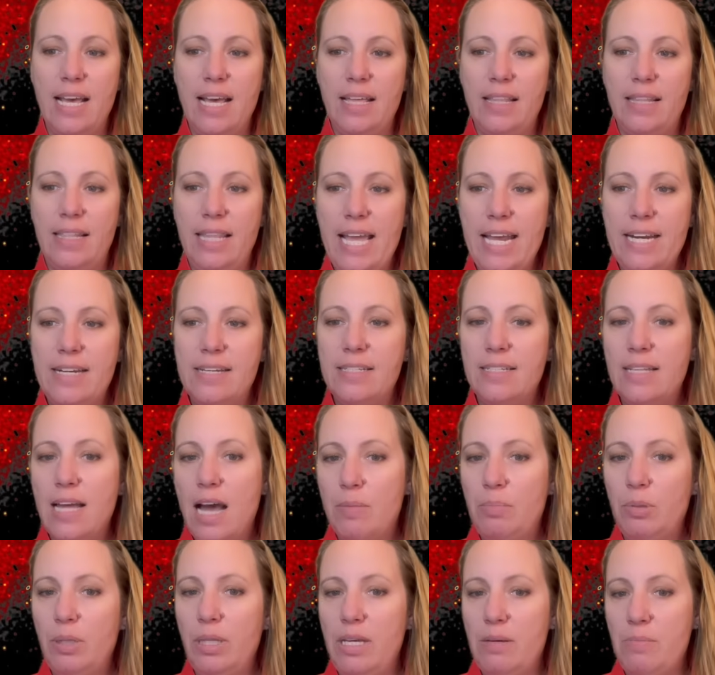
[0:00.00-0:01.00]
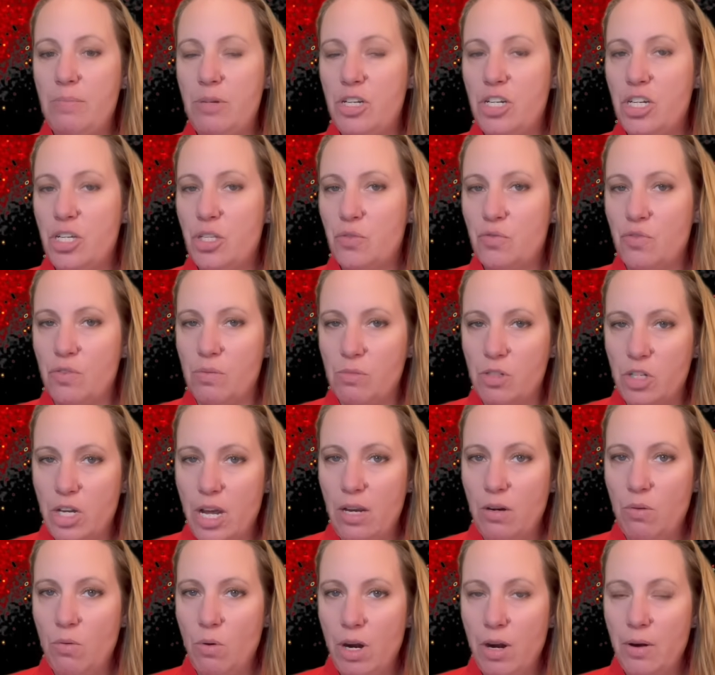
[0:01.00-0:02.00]
Latest Hubble images from
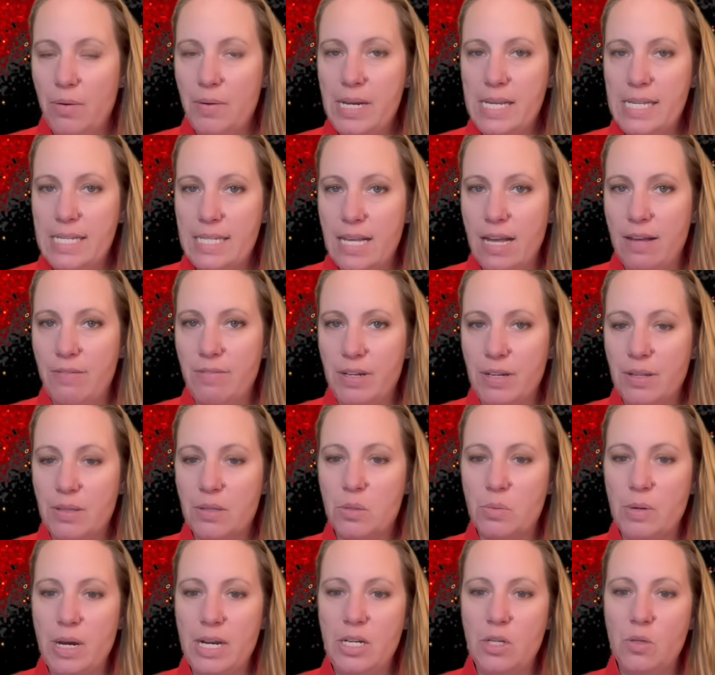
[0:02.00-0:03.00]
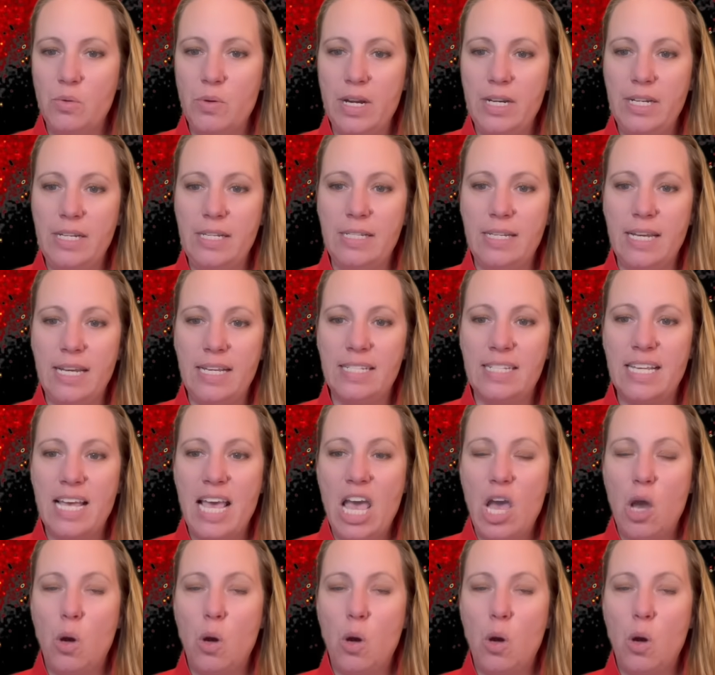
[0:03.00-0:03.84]
January 7th, 2026.